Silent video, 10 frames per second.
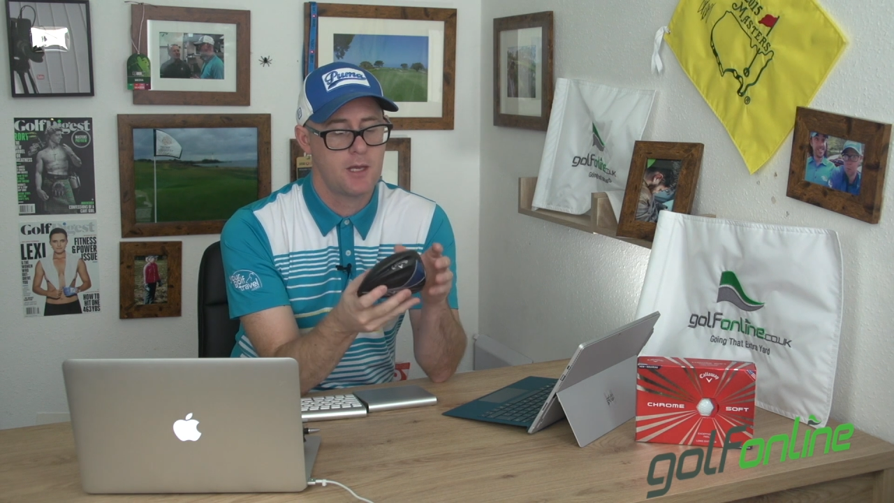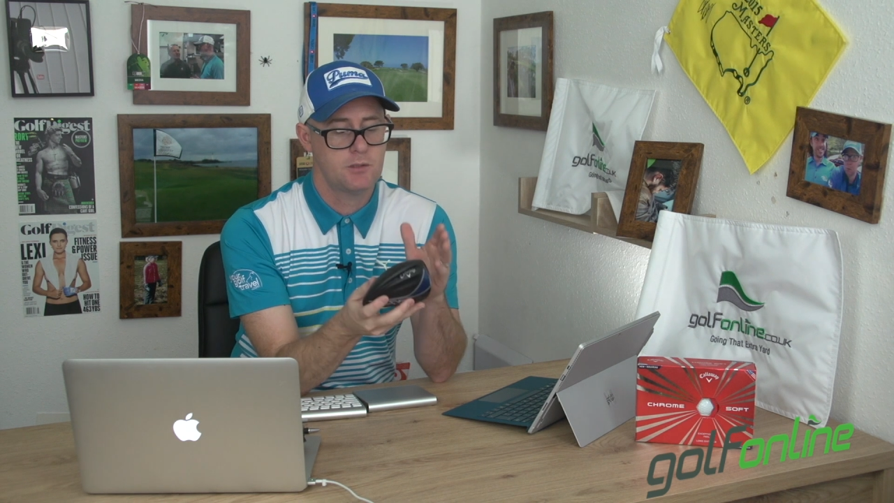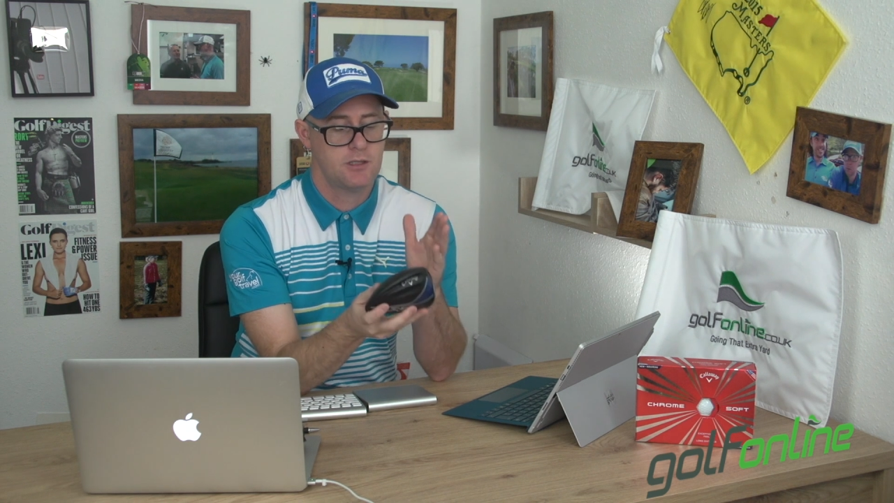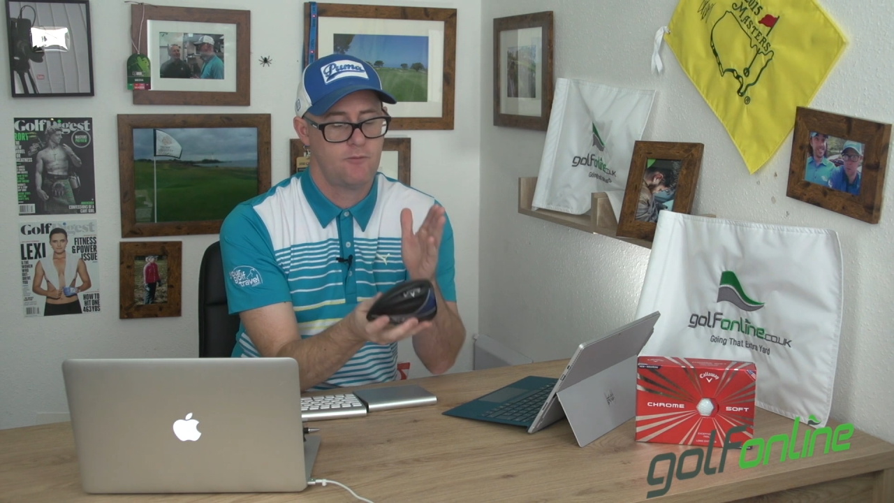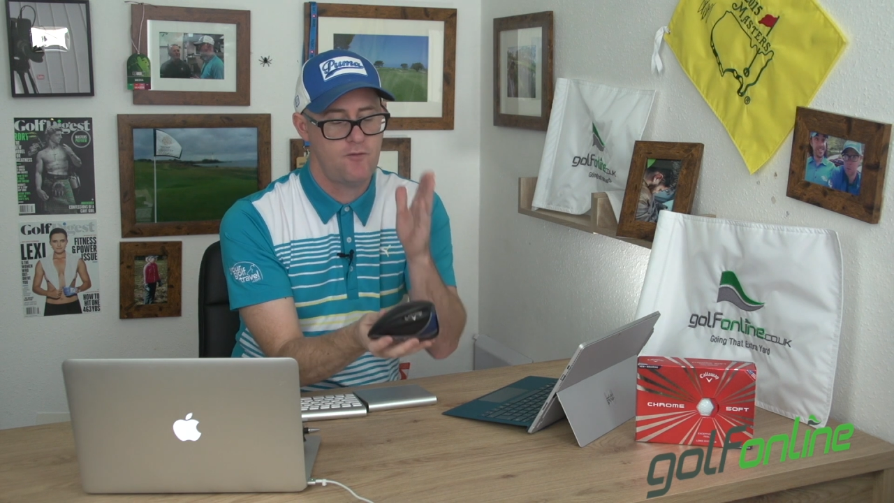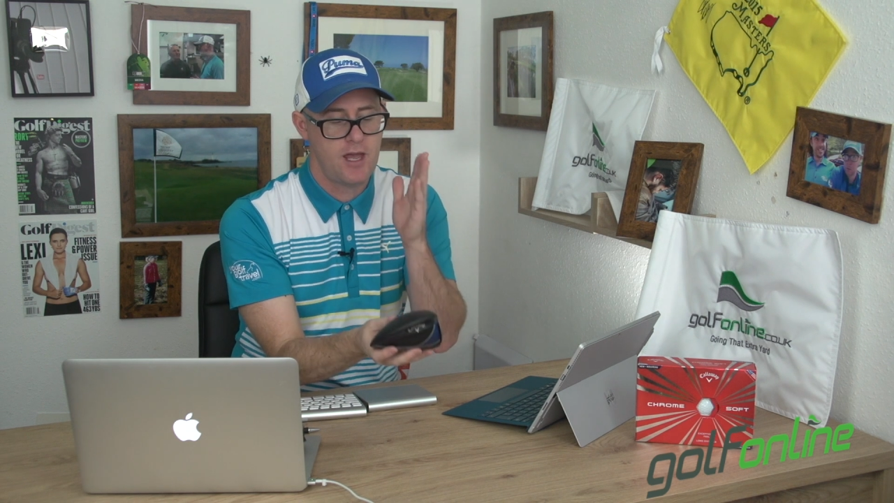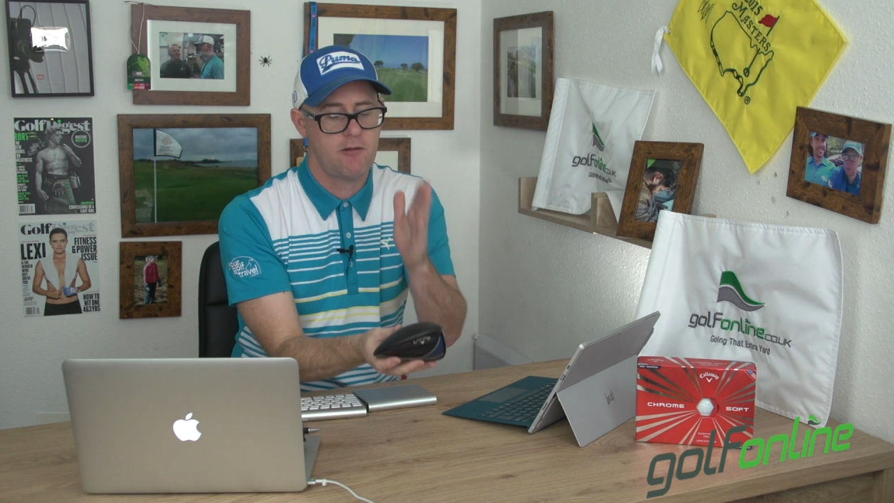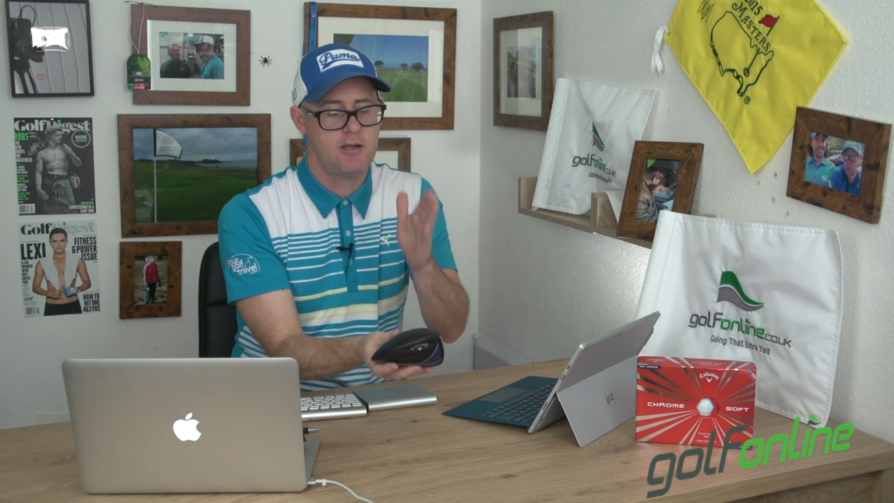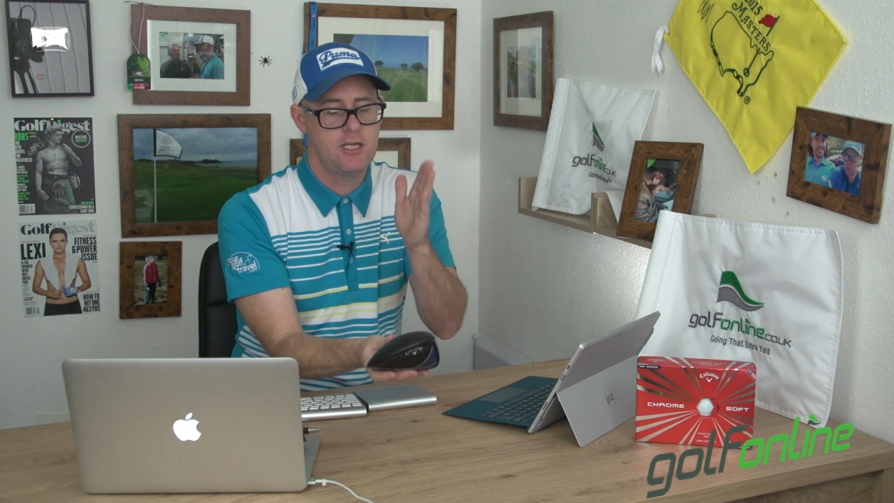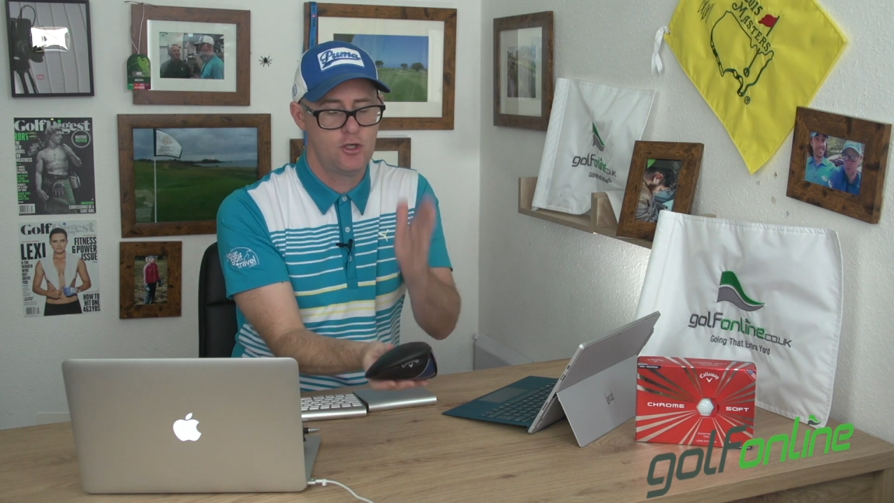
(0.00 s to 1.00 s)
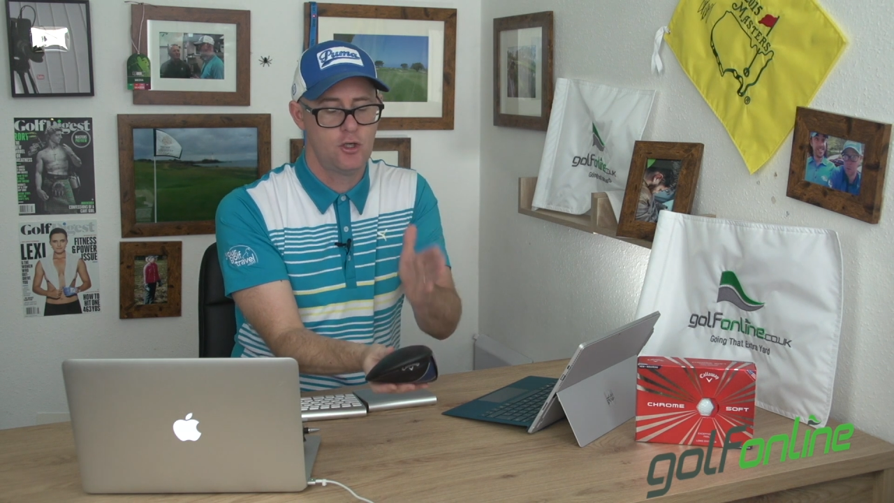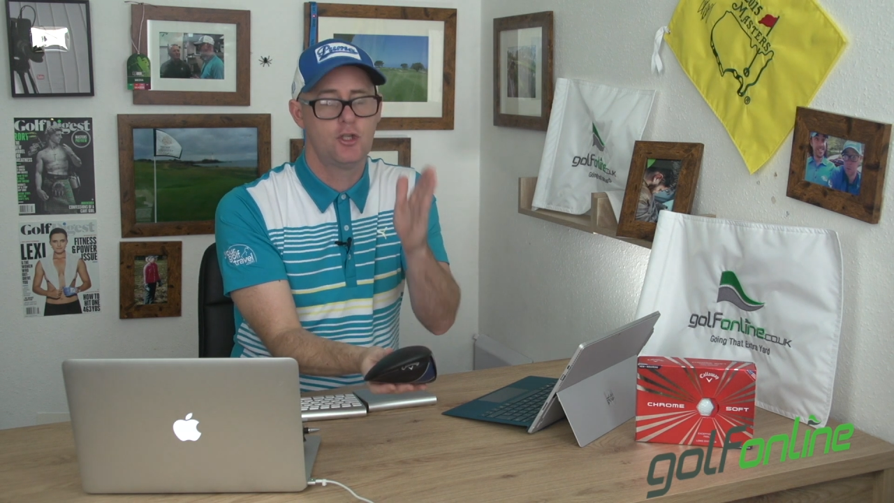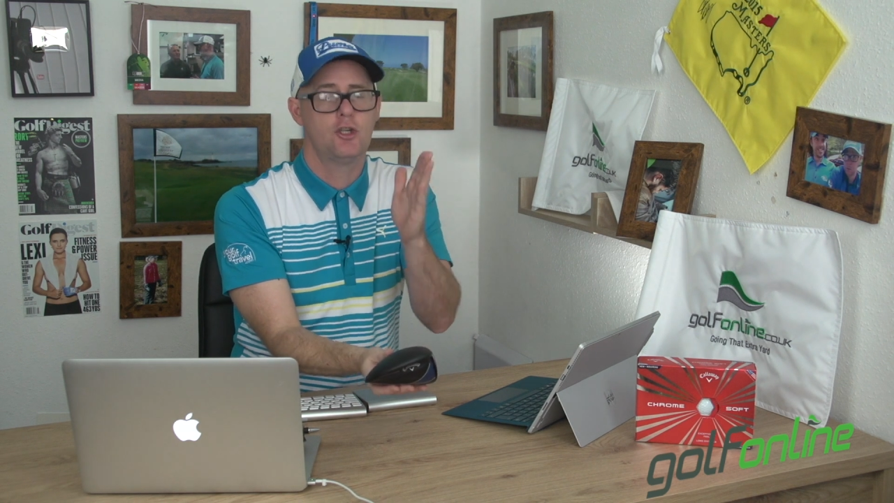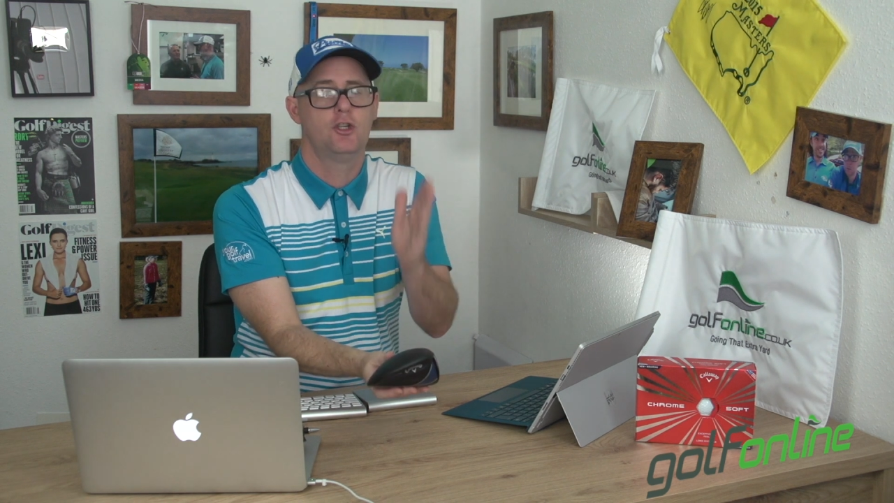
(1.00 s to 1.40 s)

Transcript: it was a very good